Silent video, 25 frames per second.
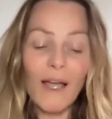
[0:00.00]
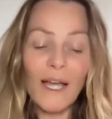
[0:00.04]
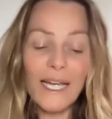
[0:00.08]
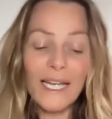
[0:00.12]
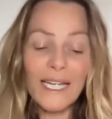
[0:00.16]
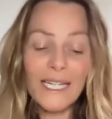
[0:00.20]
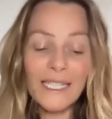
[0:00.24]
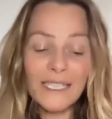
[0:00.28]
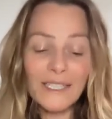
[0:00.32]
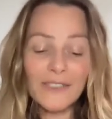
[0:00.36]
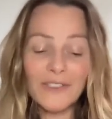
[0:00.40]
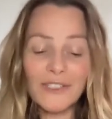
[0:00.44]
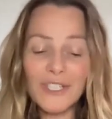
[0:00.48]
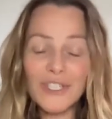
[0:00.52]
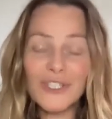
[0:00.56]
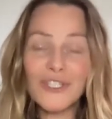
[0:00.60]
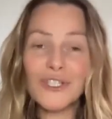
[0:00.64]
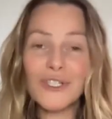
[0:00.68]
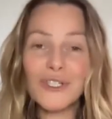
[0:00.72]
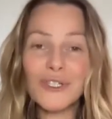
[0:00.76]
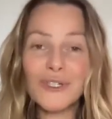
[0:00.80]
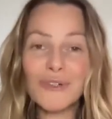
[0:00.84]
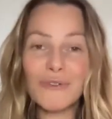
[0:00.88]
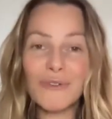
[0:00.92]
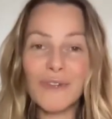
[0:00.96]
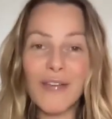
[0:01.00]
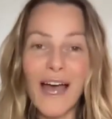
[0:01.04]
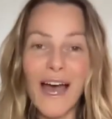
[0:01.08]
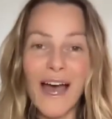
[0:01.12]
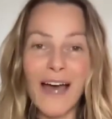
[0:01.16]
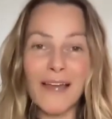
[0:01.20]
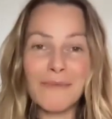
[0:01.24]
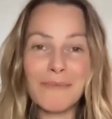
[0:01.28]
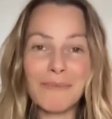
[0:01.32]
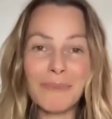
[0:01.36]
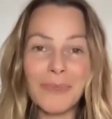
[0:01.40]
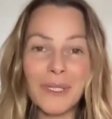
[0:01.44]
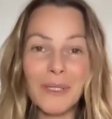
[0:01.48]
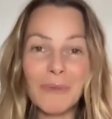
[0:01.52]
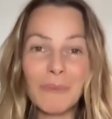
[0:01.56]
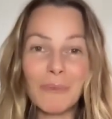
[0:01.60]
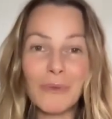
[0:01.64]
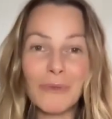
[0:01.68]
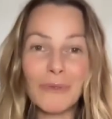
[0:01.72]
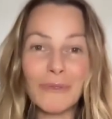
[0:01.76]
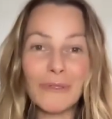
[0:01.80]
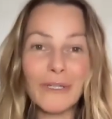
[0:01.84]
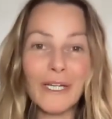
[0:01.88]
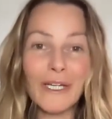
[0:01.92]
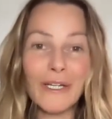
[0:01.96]
In addition to that,
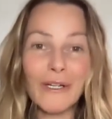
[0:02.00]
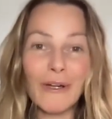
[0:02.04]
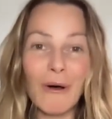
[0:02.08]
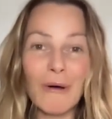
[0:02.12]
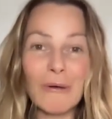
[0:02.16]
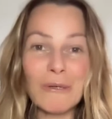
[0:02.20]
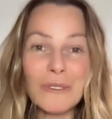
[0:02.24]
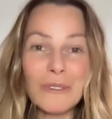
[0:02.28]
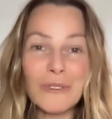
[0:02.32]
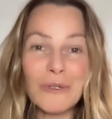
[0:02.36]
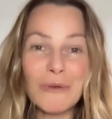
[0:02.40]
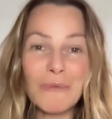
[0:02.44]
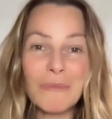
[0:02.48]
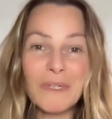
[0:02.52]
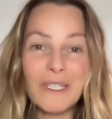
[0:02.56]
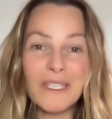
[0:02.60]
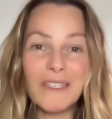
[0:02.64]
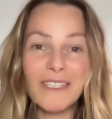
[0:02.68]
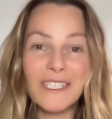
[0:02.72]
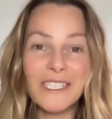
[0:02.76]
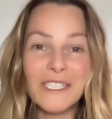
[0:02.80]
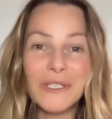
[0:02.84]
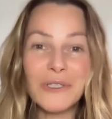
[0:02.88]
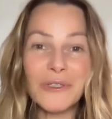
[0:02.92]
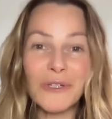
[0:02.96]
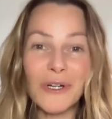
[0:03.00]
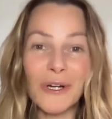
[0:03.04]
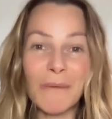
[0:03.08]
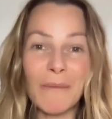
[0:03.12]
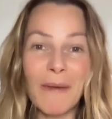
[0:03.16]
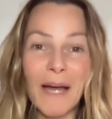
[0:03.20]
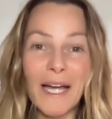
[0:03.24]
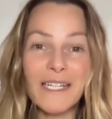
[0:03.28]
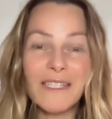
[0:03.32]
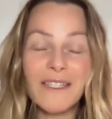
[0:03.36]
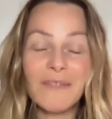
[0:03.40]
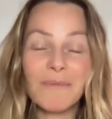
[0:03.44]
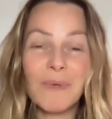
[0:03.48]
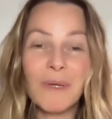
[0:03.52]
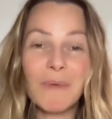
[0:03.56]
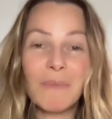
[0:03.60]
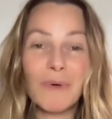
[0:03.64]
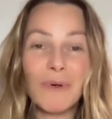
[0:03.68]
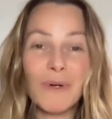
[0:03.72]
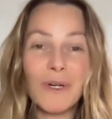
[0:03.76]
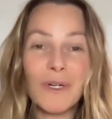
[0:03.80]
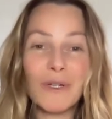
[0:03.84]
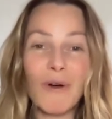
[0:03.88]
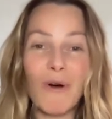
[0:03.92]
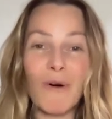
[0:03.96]
people can also be these termites.
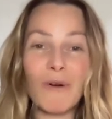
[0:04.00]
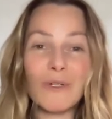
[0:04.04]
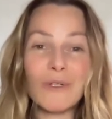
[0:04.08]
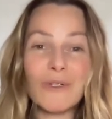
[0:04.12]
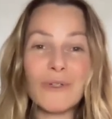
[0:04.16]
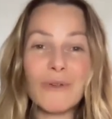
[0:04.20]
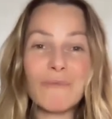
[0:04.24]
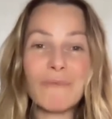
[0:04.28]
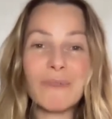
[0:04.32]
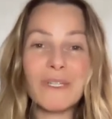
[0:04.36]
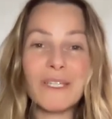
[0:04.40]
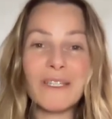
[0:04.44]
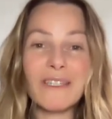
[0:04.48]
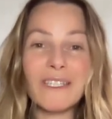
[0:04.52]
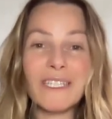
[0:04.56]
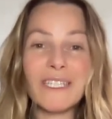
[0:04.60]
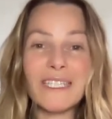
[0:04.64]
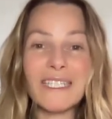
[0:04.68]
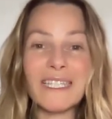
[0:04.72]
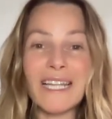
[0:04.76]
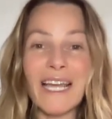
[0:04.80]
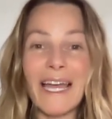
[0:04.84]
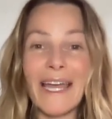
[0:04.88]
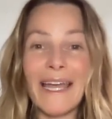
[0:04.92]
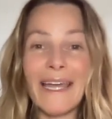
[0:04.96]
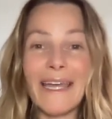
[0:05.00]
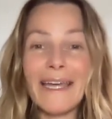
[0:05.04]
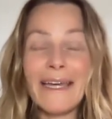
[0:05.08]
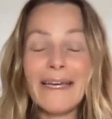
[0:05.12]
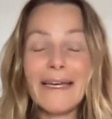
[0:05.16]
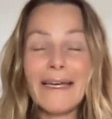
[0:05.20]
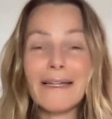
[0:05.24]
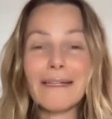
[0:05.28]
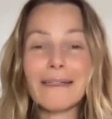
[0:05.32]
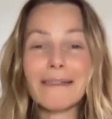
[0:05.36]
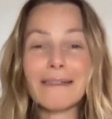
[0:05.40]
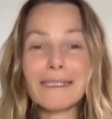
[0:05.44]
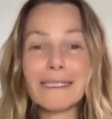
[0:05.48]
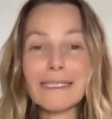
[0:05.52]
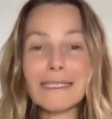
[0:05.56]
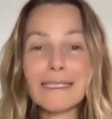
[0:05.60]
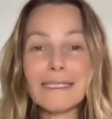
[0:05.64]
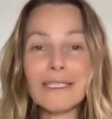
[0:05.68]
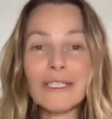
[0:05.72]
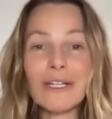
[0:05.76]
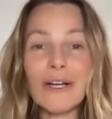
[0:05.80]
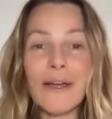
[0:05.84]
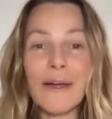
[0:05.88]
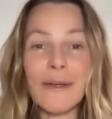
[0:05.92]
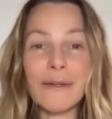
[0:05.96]
People can also be these like
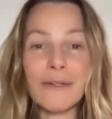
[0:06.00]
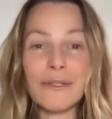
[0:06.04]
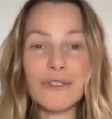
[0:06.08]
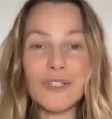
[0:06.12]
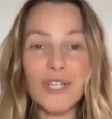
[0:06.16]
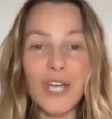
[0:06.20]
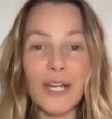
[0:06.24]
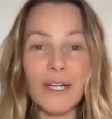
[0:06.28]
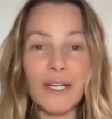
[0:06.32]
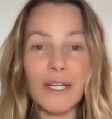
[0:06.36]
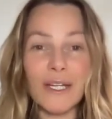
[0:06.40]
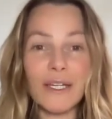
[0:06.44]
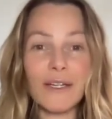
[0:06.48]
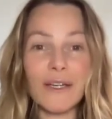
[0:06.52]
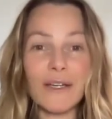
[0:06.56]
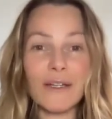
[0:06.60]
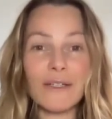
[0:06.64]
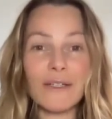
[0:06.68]
little energetic